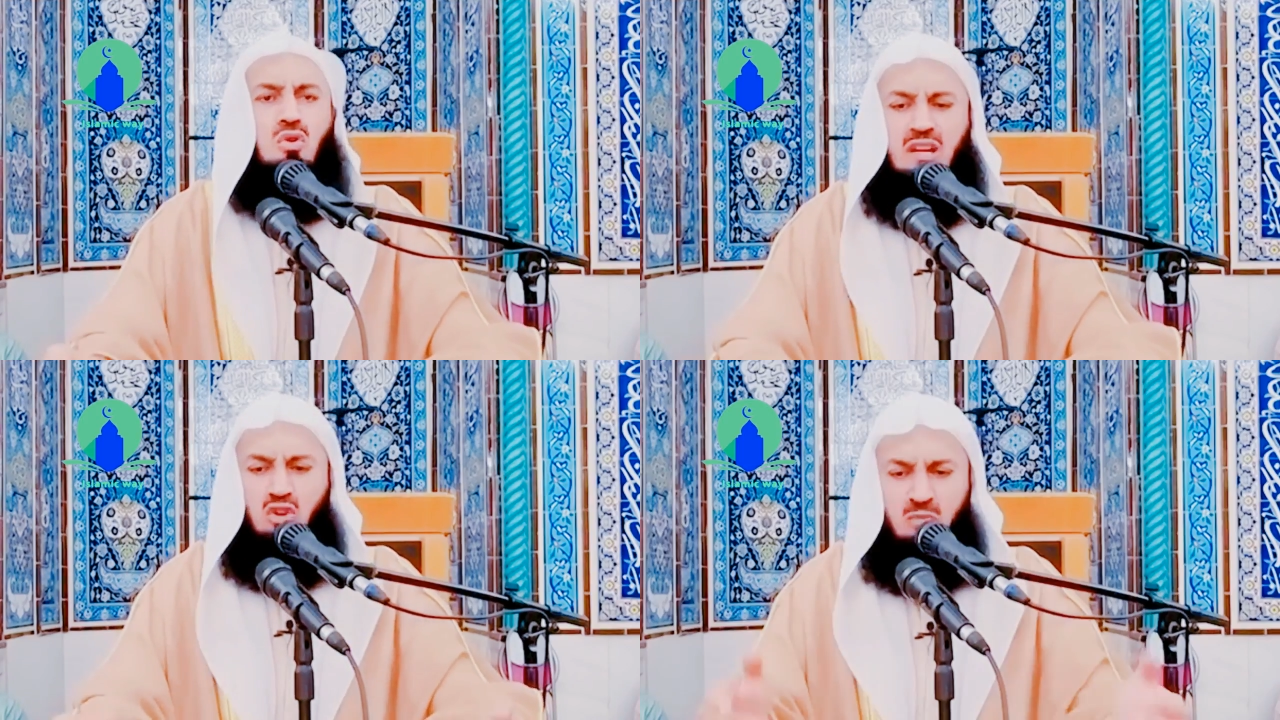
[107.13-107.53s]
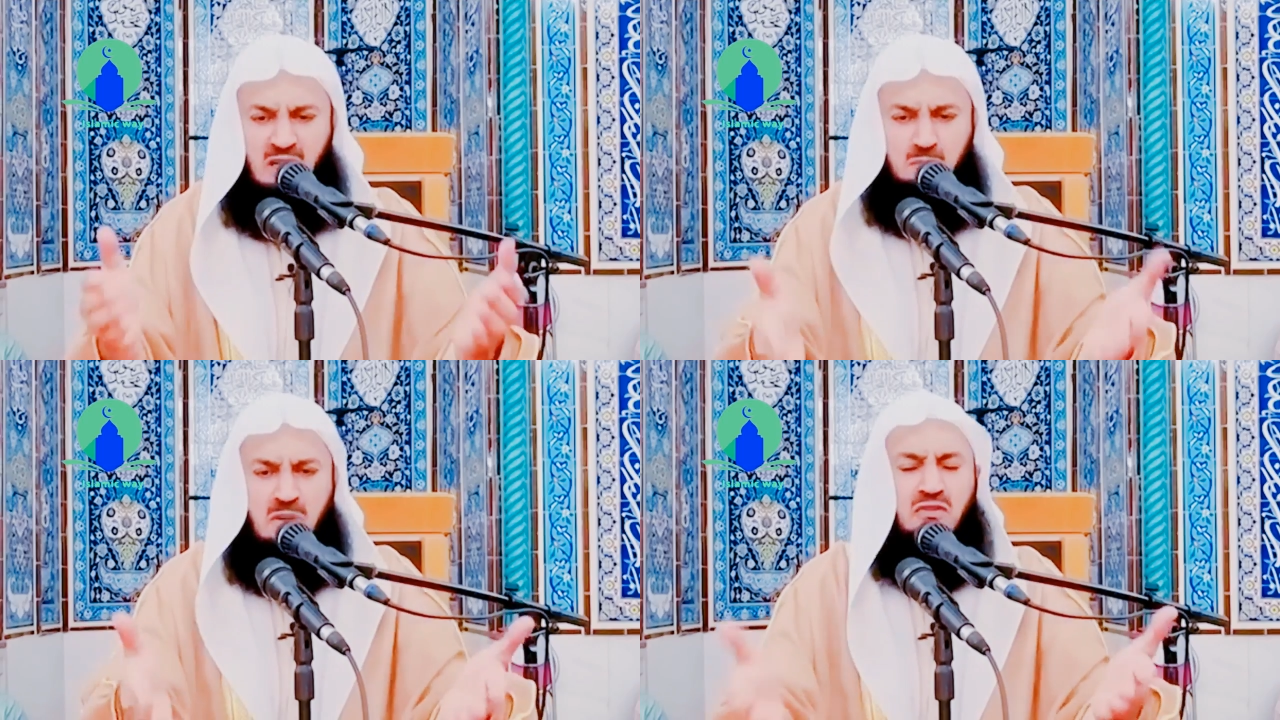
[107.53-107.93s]
you that
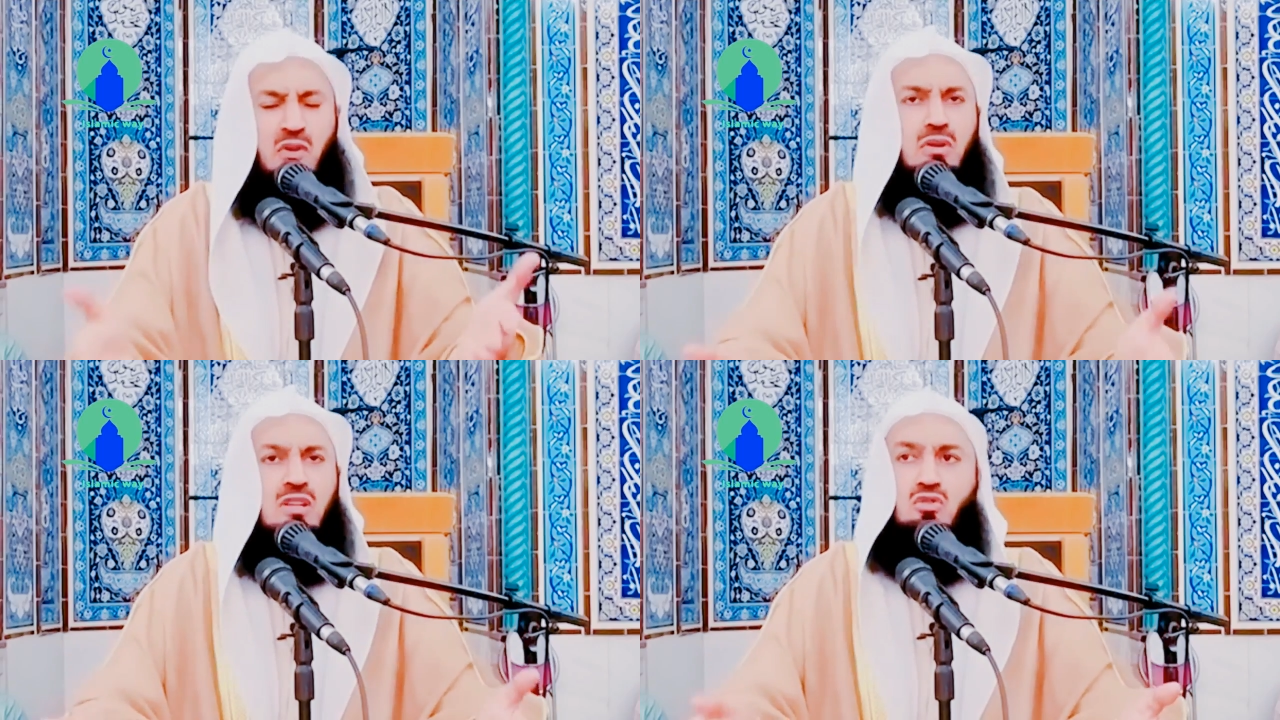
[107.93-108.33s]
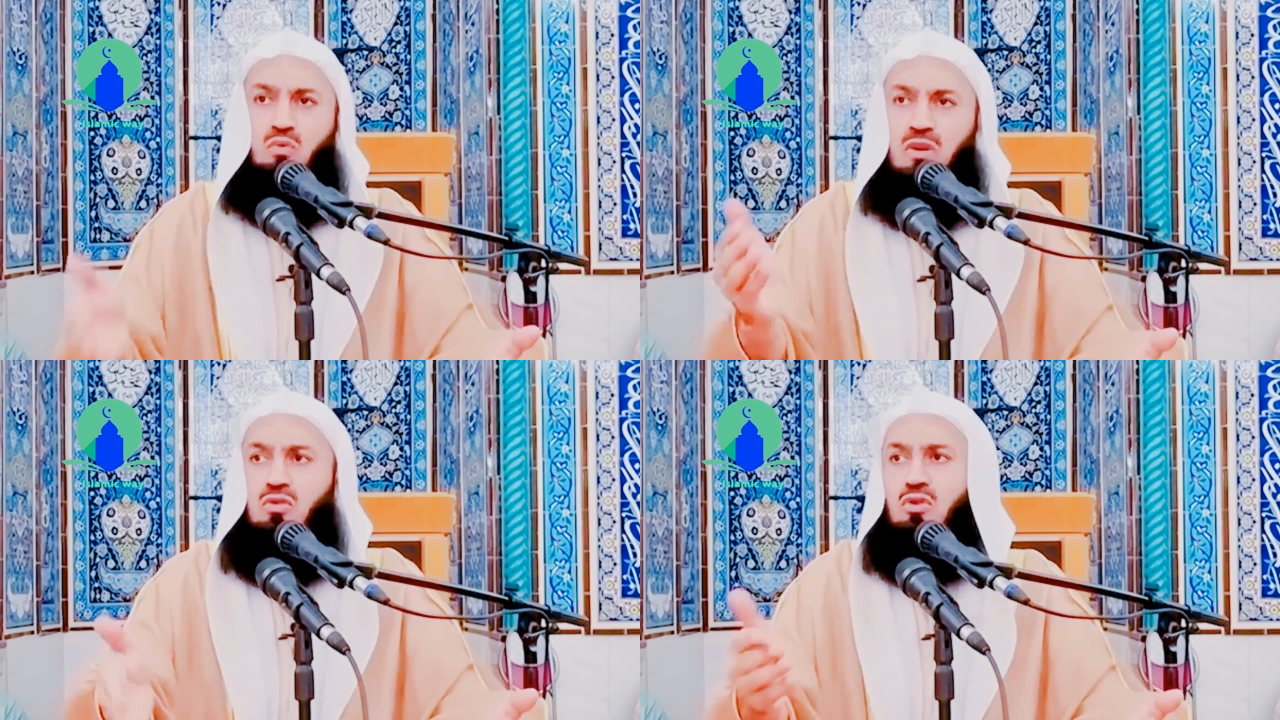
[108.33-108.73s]
you must be
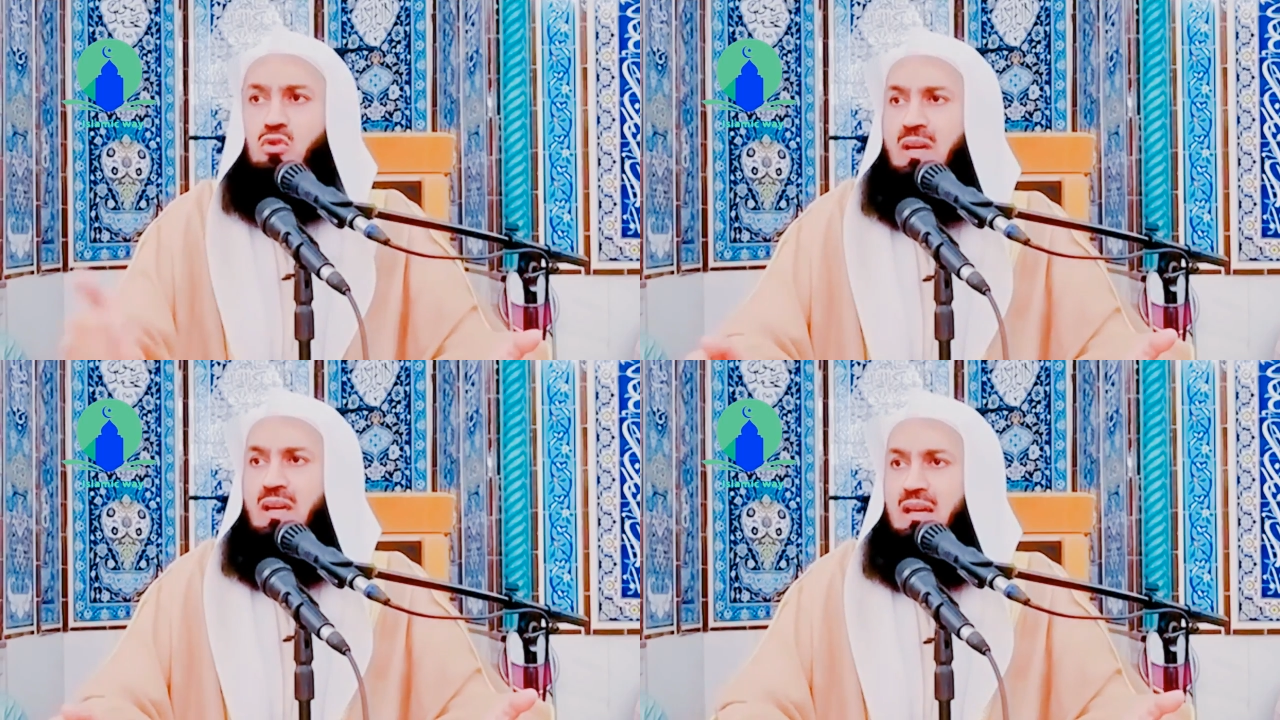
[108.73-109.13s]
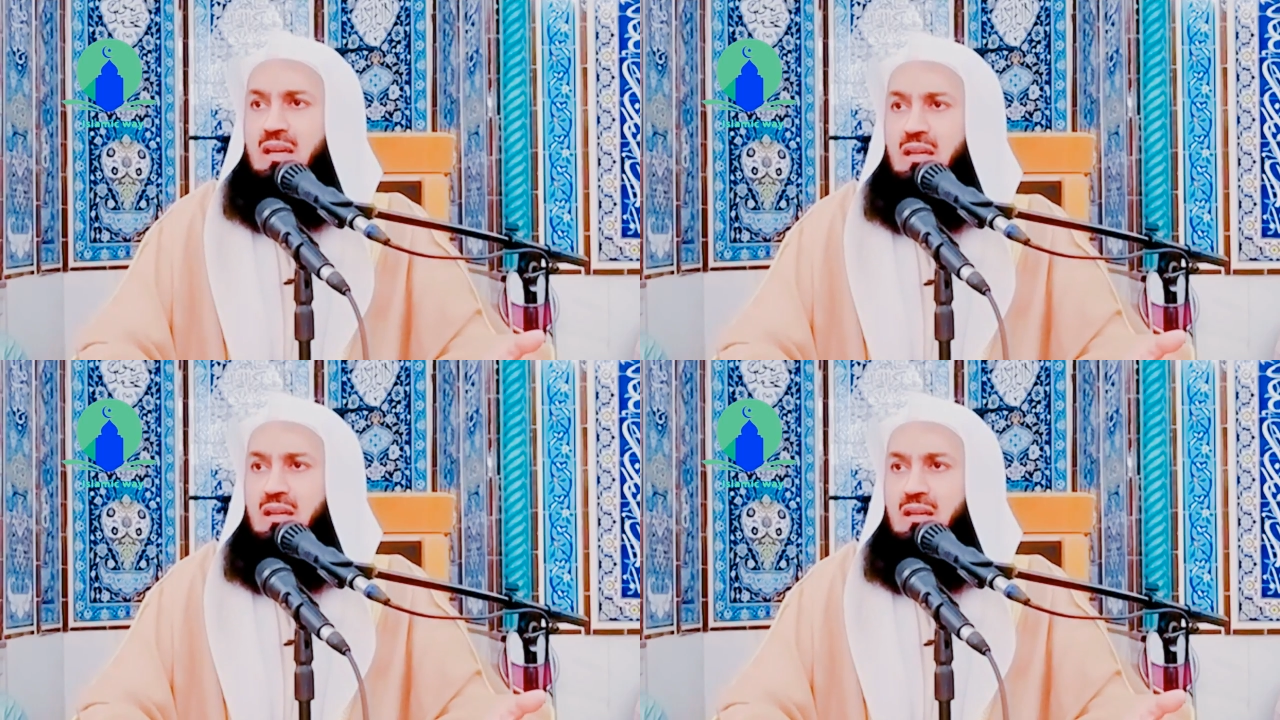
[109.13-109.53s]
focused on what you're doing.
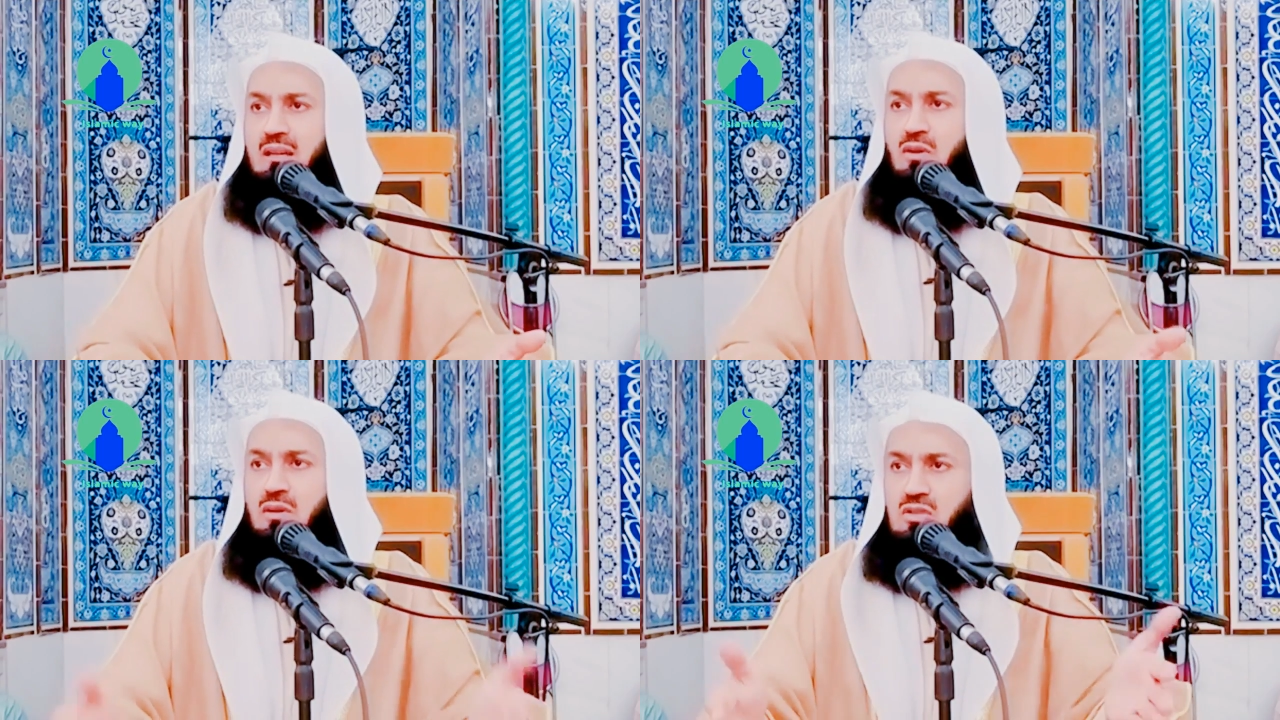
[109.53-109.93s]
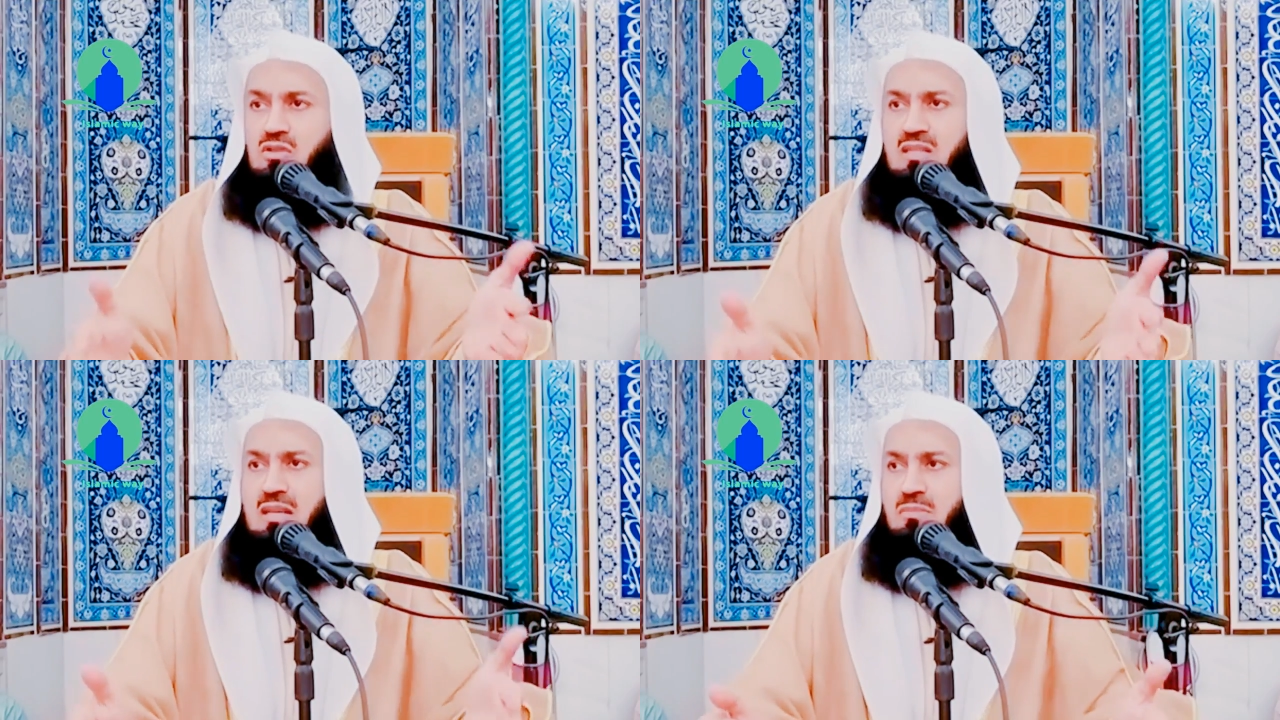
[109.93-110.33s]

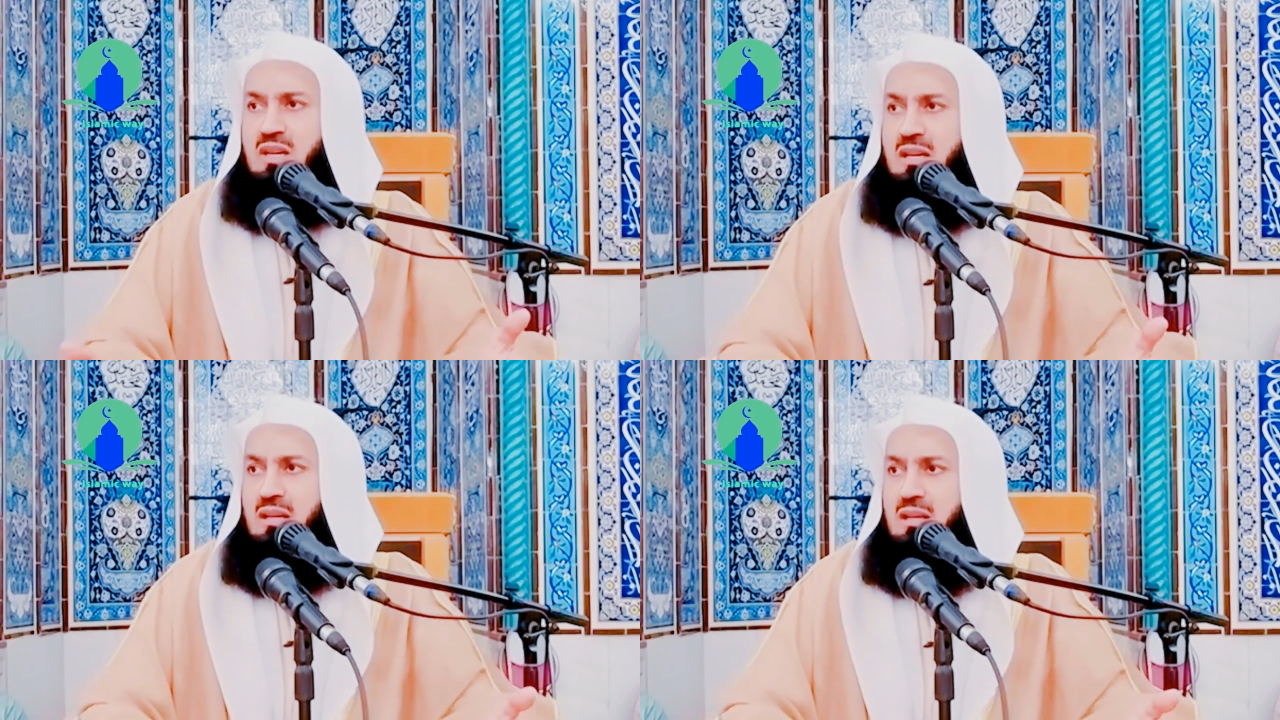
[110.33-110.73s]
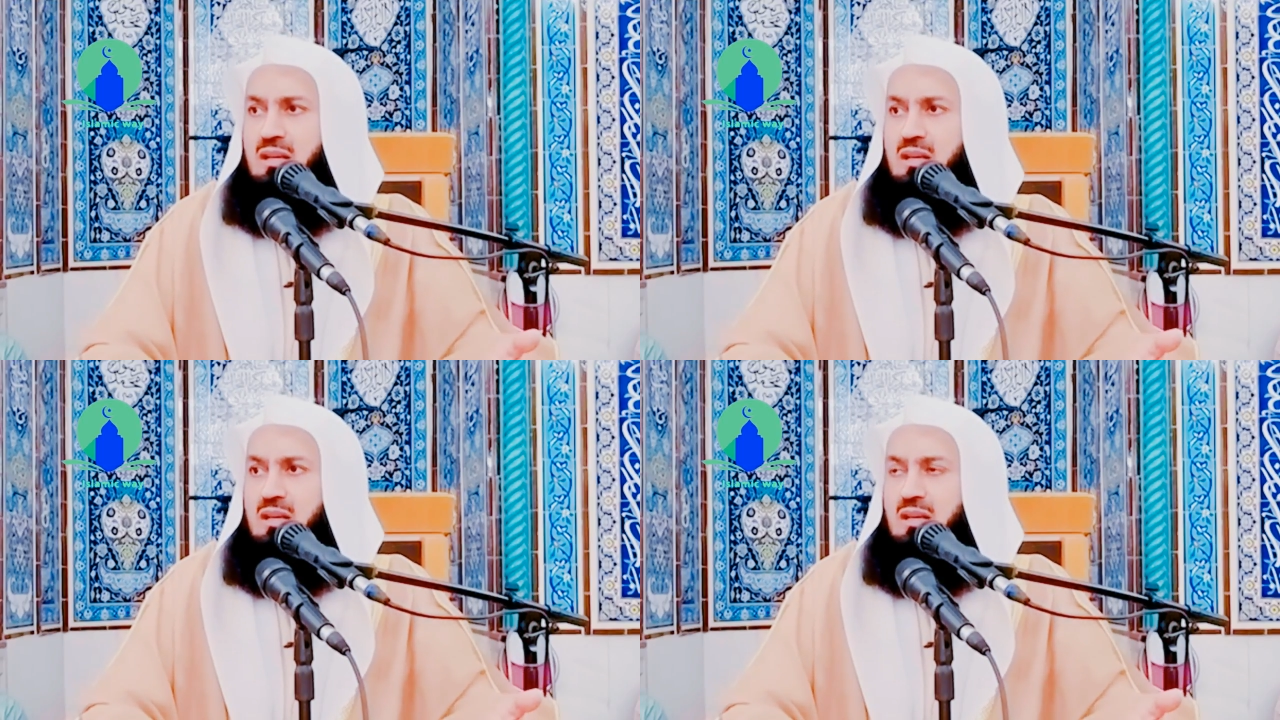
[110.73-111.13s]
Focus on something.